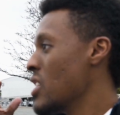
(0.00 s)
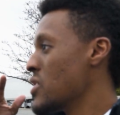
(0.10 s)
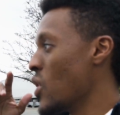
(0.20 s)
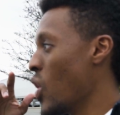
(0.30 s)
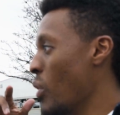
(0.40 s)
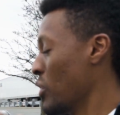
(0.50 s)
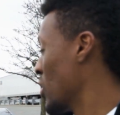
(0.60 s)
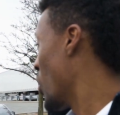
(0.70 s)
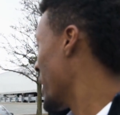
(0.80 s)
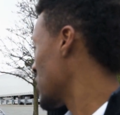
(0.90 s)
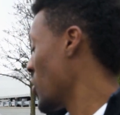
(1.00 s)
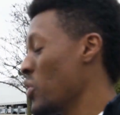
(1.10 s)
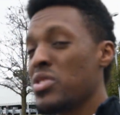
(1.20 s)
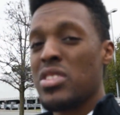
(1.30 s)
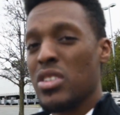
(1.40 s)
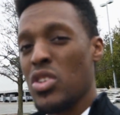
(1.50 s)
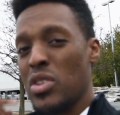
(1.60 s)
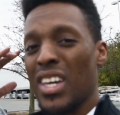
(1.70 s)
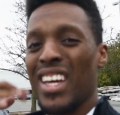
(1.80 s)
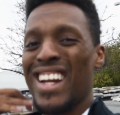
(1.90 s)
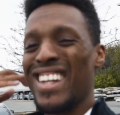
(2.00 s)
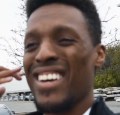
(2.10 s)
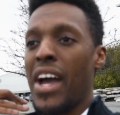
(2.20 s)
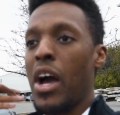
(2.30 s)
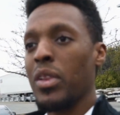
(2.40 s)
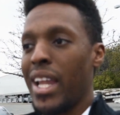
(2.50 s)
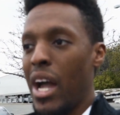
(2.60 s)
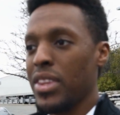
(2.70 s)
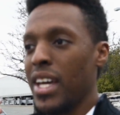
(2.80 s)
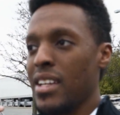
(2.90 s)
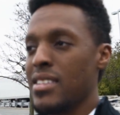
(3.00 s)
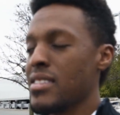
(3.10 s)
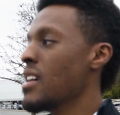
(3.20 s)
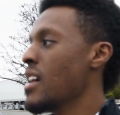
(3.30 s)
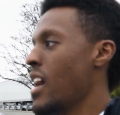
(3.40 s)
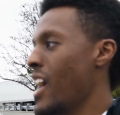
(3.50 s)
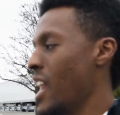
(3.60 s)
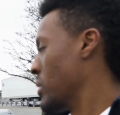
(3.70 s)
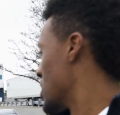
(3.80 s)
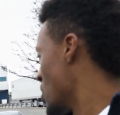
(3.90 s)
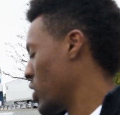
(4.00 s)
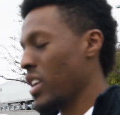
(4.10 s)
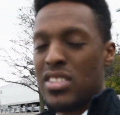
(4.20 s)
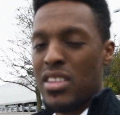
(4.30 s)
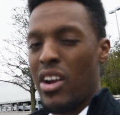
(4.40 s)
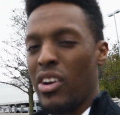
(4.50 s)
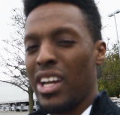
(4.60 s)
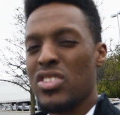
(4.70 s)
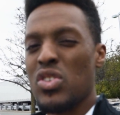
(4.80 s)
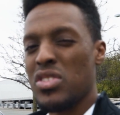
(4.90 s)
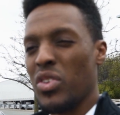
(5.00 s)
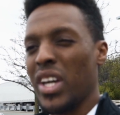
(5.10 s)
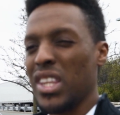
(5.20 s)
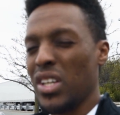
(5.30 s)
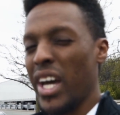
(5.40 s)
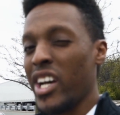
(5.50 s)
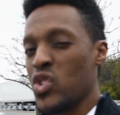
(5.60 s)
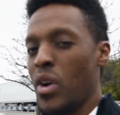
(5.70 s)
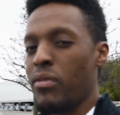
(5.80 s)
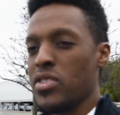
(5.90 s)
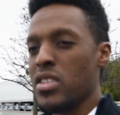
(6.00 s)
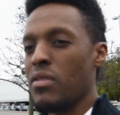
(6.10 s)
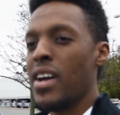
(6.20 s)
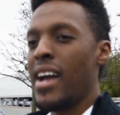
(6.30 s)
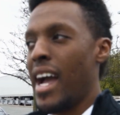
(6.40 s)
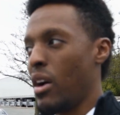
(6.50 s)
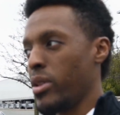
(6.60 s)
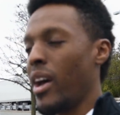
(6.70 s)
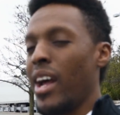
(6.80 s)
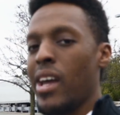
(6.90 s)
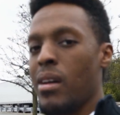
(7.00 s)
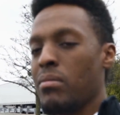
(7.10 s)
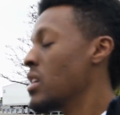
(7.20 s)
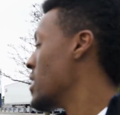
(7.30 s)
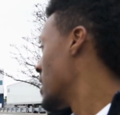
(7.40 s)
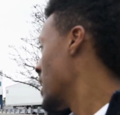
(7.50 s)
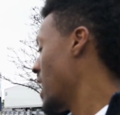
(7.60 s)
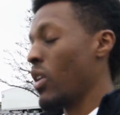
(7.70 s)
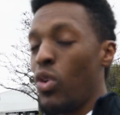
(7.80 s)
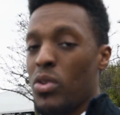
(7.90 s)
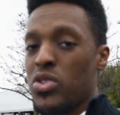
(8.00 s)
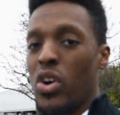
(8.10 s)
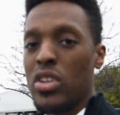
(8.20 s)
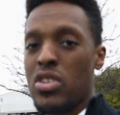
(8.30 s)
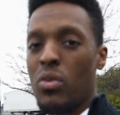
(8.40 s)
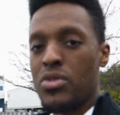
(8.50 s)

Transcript: So I'm gonna go about those so you can get an idea of how loud that is. And I'm gonna talk next to there again so you still get the extra reference of how loud I am at a normal talking tone.